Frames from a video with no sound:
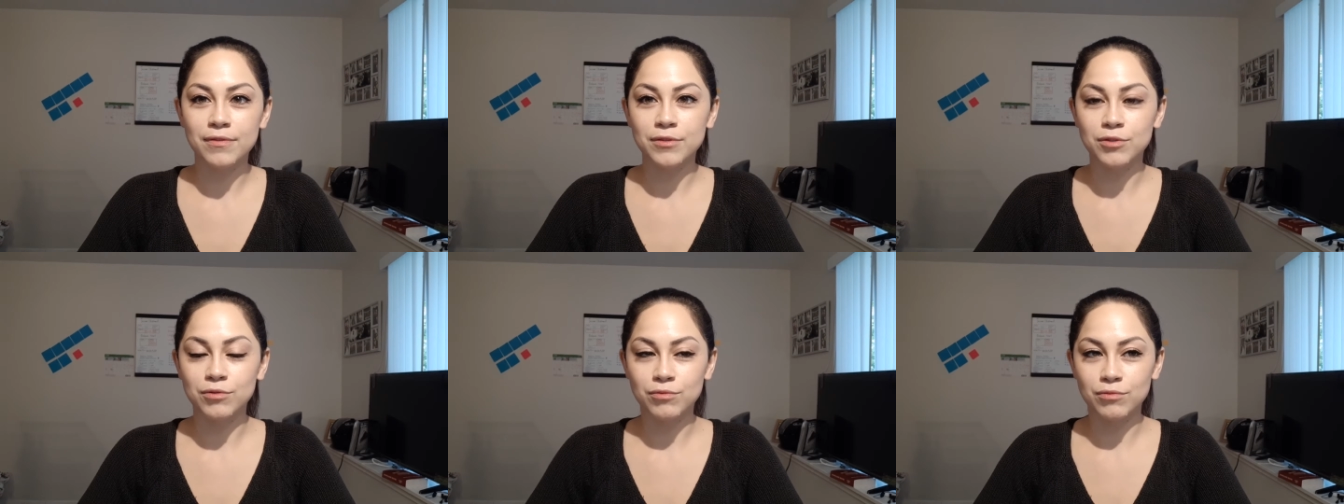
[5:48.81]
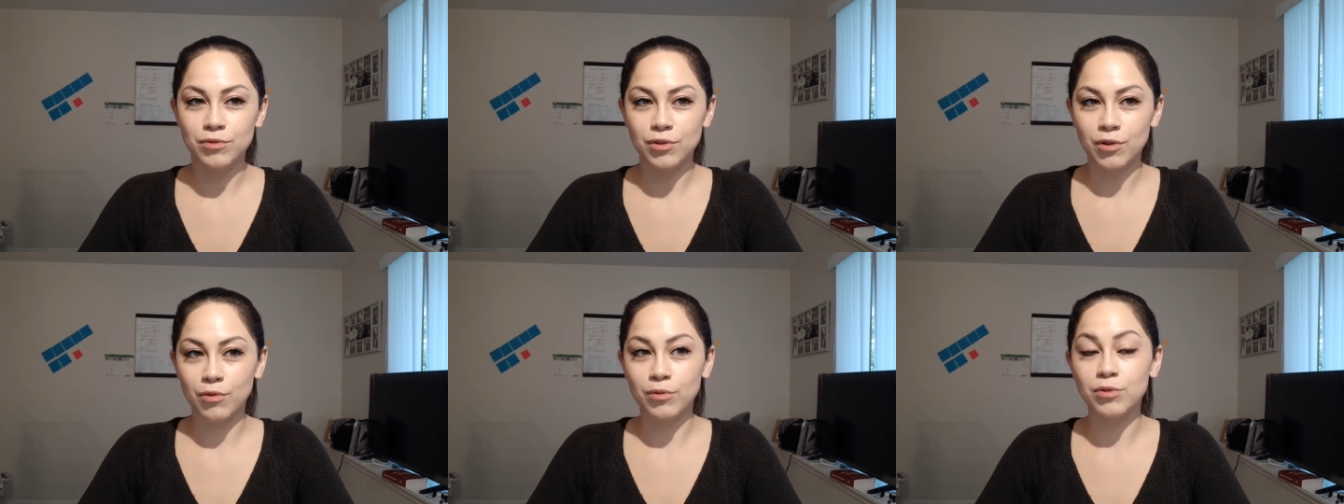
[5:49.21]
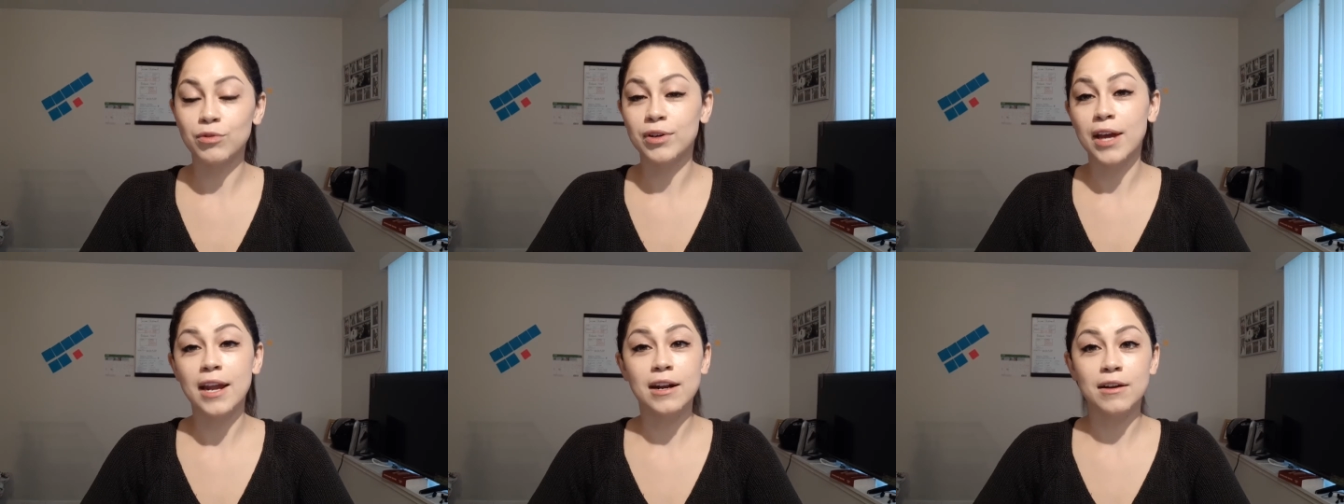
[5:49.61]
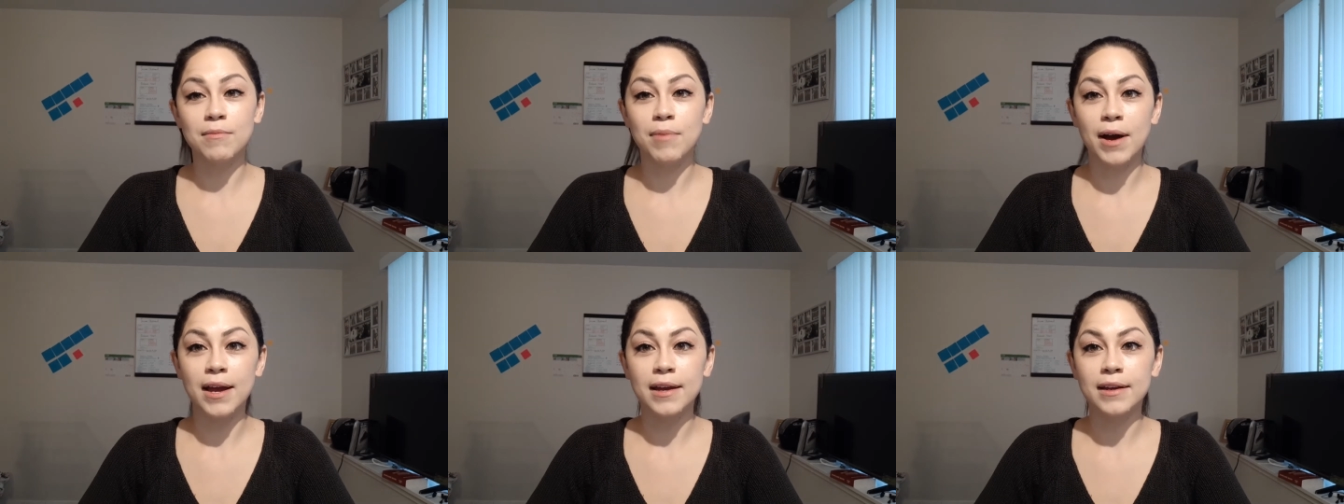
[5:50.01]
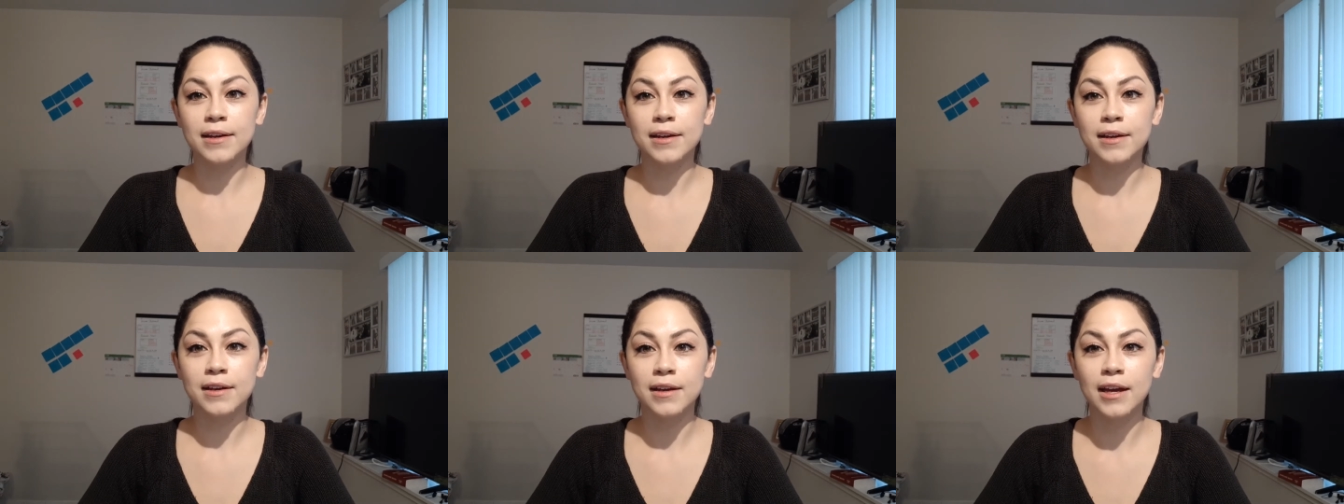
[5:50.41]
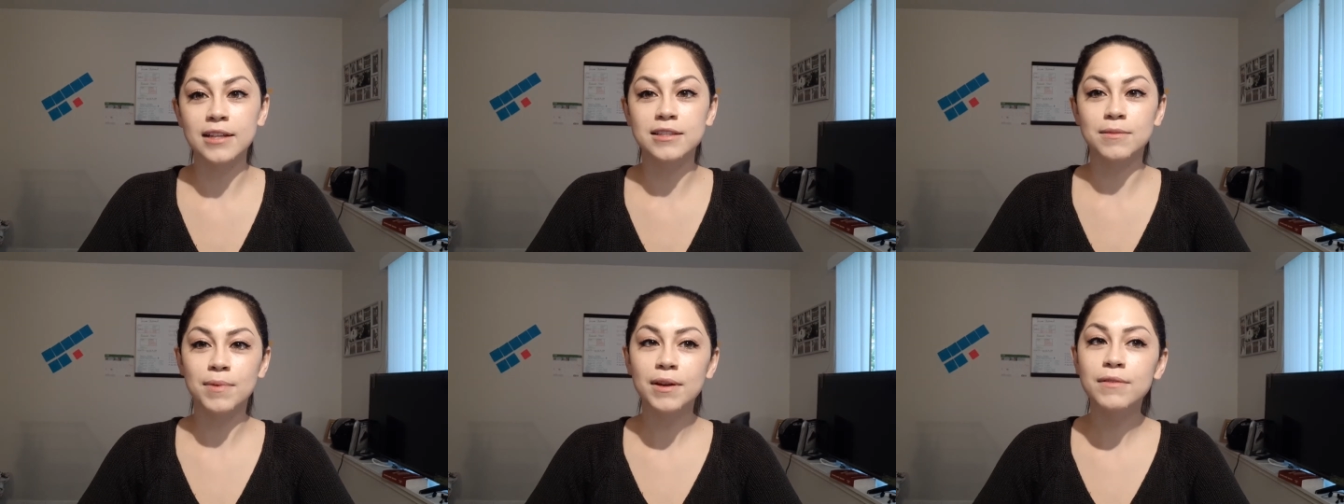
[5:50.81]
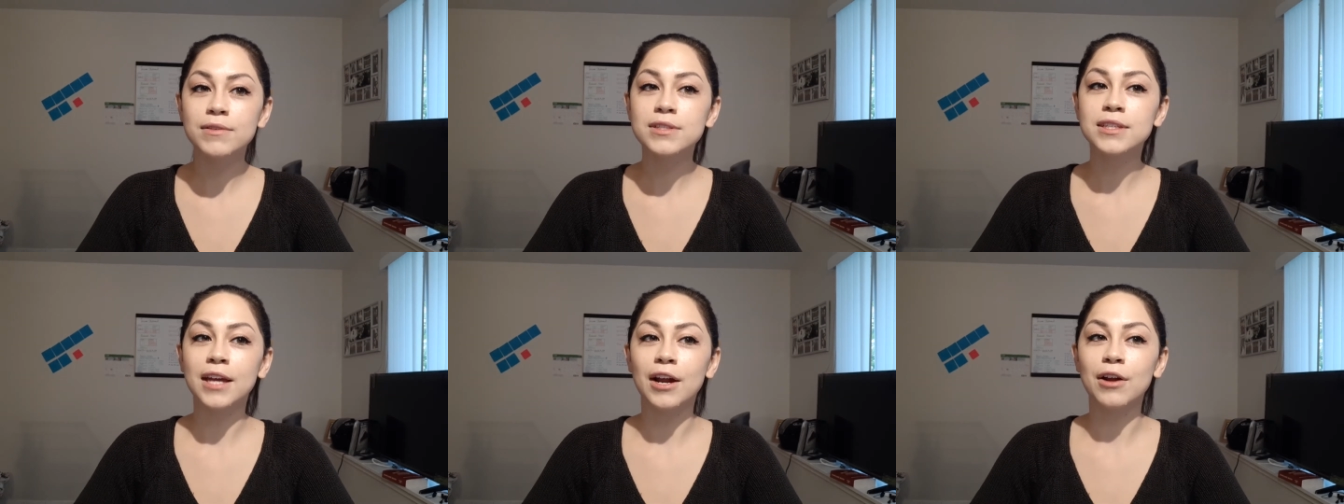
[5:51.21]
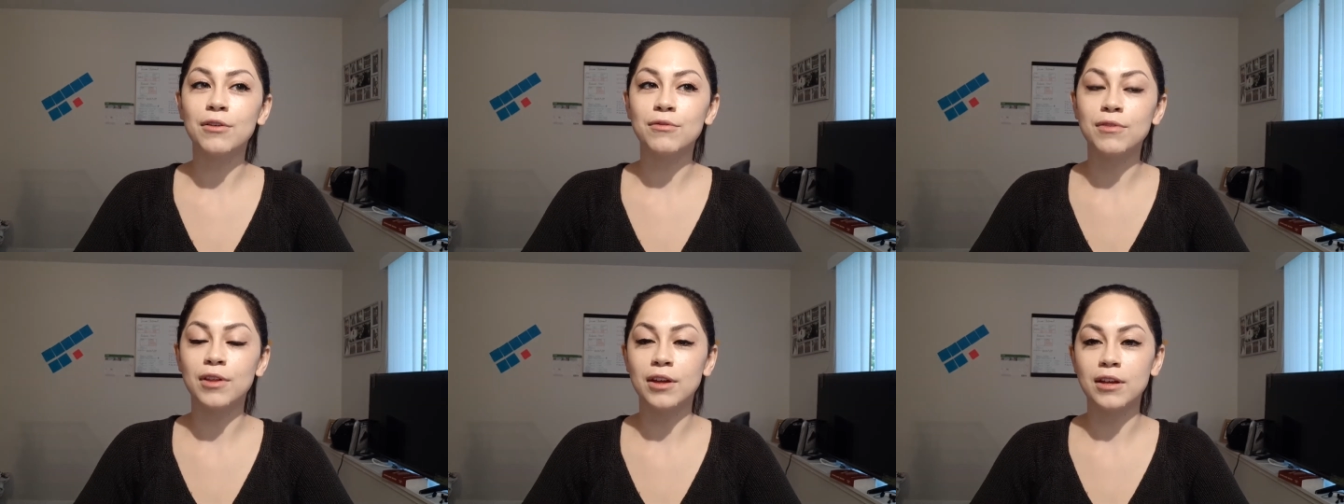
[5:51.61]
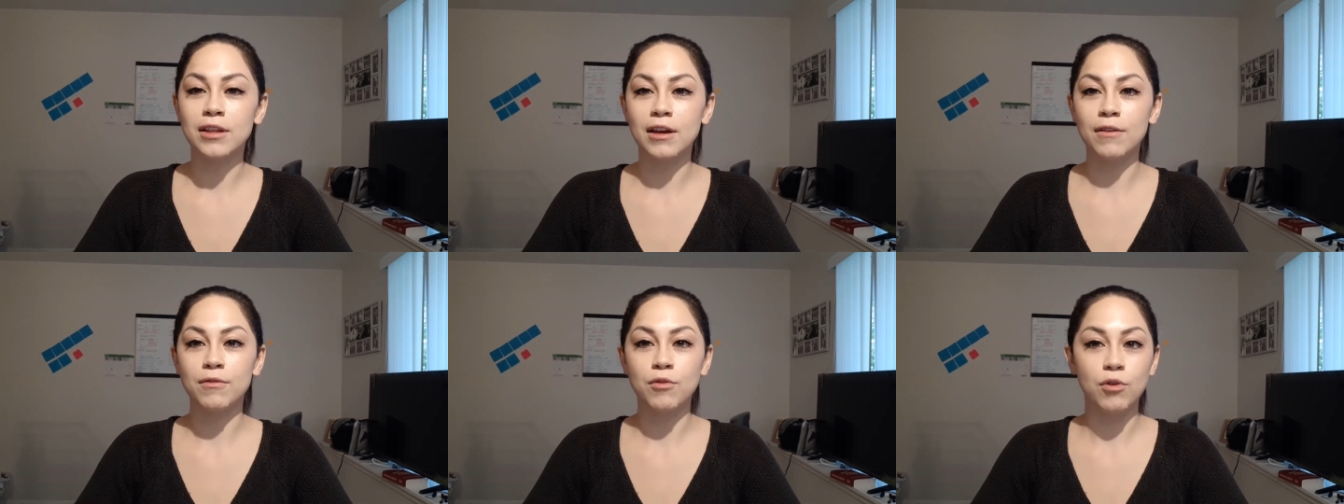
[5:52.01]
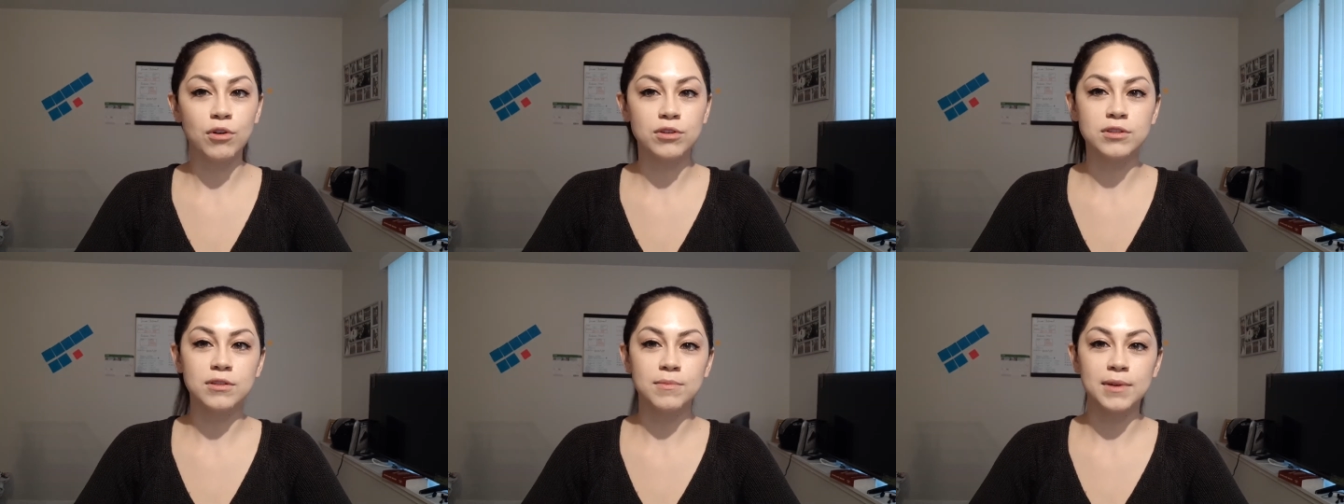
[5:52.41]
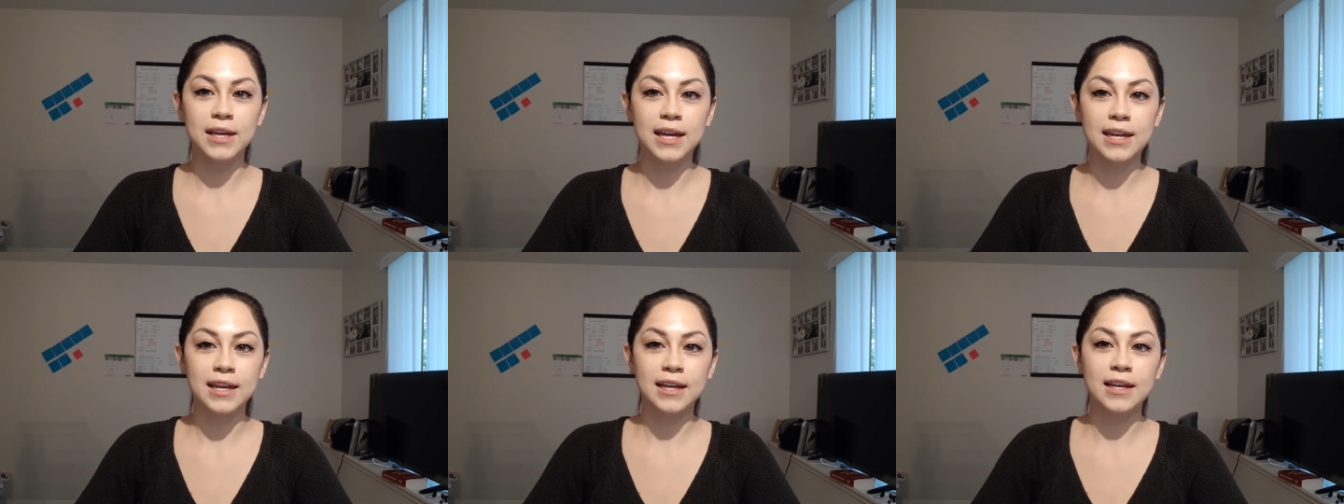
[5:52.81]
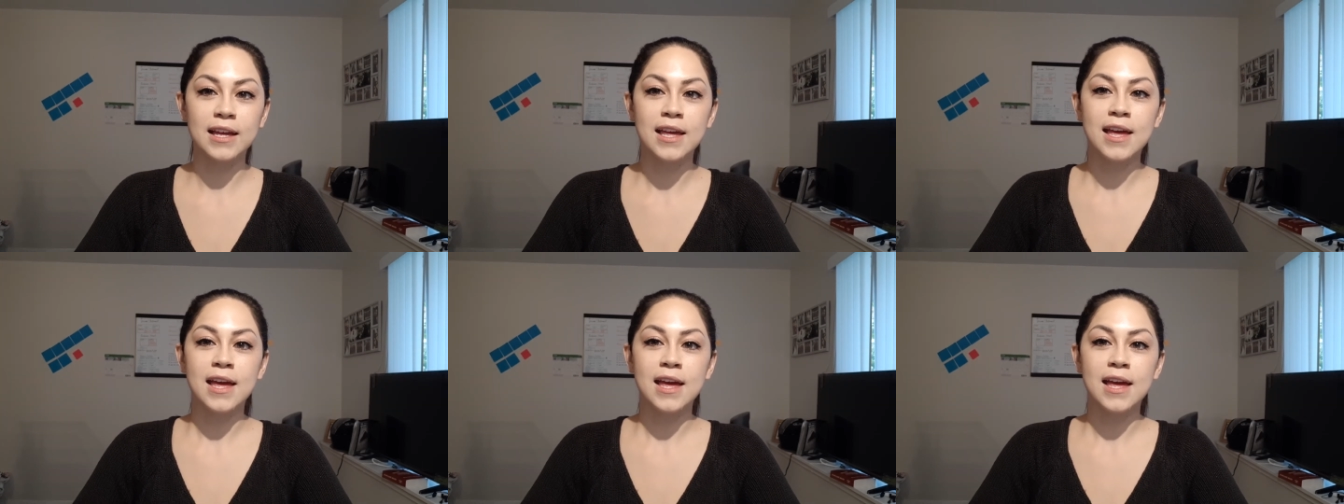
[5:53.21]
You, you know, when you get on a bike, it's a bit of a scary feeling, of course, in the beginning.